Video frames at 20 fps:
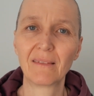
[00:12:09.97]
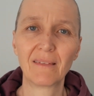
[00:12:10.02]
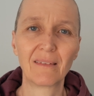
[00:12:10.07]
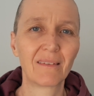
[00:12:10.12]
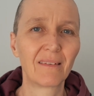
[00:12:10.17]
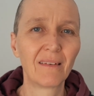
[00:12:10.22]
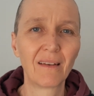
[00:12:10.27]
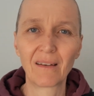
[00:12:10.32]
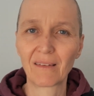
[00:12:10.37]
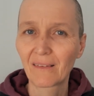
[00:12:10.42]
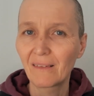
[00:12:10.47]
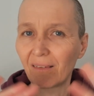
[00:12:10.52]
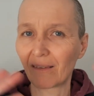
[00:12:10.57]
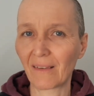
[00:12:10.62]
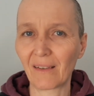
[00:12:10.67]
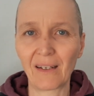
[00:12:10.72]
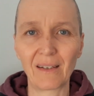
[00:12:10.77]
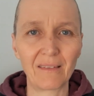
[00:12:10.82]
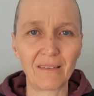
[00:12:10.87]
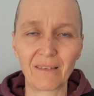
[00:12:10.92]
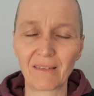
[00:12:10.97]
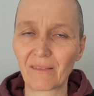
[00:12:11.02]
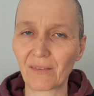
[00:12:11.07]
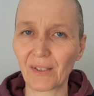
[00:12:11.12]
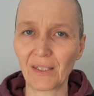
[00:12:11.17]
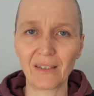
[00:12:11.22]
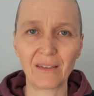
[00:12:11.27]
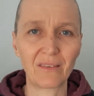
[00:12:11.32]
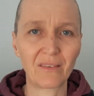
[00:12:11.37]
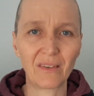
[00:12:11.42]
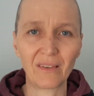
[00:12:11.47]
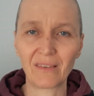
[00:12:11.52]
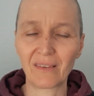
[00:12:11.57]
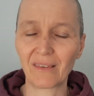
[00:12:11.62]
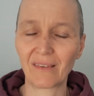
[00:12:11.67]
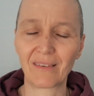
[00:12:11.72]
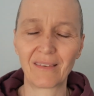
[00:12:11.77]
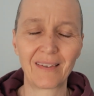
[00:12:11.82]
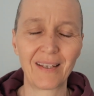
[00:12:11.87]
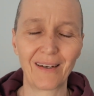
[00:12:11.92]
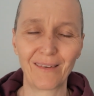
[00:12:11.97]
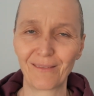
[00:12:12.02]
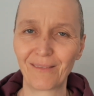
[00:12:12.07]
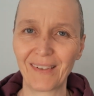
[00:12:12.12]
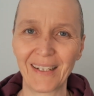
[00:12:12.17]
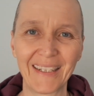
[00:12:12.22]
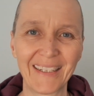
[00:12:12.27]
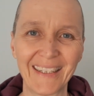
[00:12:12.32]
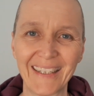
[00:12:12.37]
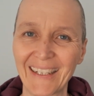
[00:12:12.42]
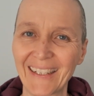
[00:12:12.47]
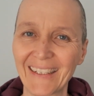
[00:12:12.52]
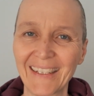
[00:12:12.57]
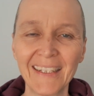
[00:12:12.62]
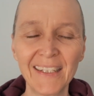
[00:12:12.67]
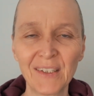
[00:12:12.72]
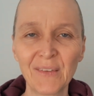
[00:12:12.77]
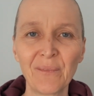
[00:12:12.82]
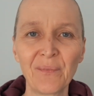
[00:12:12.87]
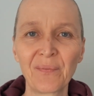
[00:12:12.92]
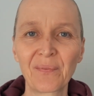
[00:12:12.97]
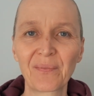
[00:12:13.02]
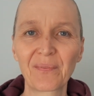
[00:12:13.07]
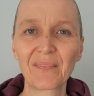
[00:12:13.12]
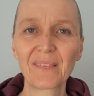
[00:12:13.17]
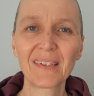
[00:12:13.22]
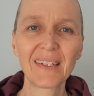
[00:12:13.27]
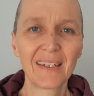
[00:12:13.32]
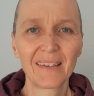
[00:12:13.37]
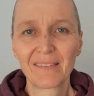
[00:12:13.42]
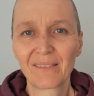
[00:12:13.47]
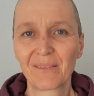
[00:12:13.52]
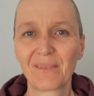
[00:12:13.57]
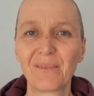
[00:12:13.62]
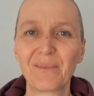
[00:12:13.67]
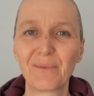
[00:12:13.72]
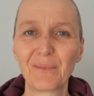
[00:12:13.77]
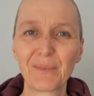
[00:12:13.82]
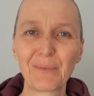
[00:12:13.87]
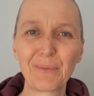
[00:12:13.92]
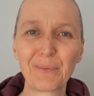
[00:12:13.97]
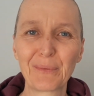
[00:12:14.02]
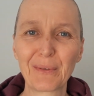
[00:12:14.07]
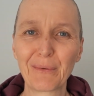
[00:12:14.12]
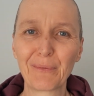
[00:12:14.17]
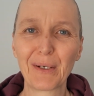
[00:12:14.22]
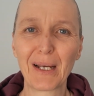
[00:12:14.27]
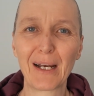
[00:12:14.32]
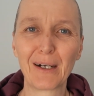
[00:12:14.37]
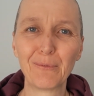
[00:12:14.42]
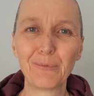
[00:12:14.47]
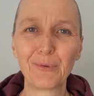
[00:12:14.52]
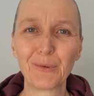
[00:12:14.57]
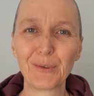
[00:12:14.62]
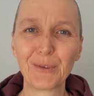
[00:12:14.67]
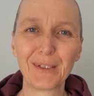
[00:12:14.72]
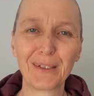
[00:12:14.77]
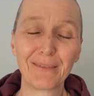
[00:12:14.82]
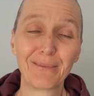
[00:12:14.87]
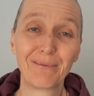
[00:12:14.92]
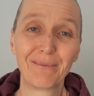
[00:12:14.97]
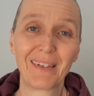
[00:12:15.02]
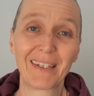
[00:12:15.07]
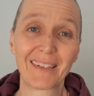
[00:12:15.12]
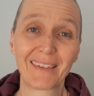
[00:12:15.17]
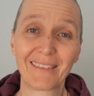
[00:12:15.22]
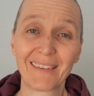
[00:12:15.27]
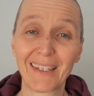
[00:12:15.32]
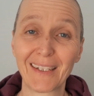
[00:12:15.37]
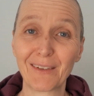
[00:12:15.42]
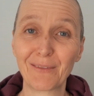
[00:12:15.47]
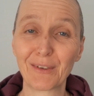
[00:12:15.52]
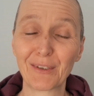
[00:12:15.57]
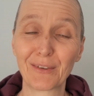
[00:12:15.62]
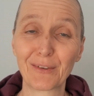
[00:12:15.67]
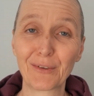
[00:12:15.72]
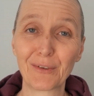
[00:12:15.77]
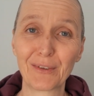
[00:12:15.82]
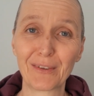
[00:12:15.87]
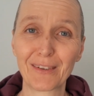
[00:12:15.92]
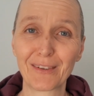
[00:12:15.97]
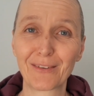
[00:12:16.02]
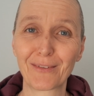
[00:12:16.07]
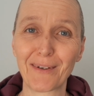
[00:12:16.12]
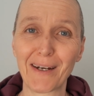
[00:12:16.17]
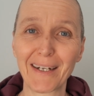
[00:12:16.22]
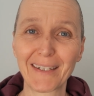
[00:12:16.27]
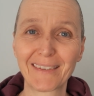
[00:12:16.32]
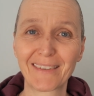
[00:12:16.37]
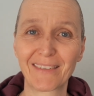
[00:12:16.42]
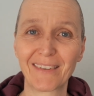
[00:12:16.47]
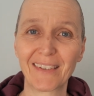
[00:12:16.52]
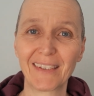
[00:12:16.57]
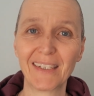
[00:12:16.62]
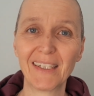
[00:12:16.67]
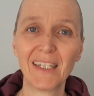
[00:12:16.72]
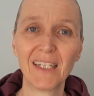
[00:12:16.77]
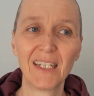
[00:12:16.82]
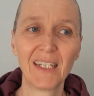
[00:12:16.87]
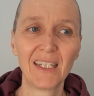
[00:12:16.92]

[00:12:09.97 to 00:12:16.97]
It's not the other strategies and stuff like that. Yeah, they were helpful. Like I said, it was a good distraction.